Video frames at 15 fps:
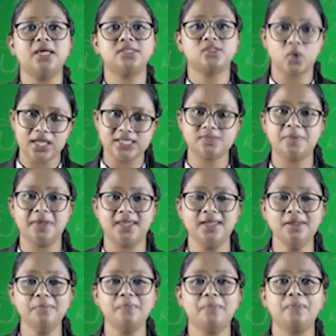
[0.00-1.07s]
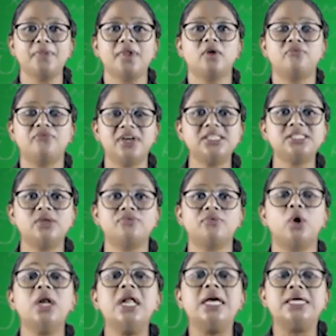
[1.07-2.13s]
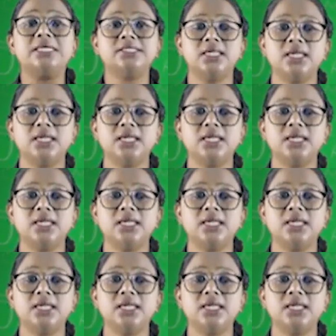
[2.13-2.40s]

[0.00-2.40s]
So let's begin. First of all,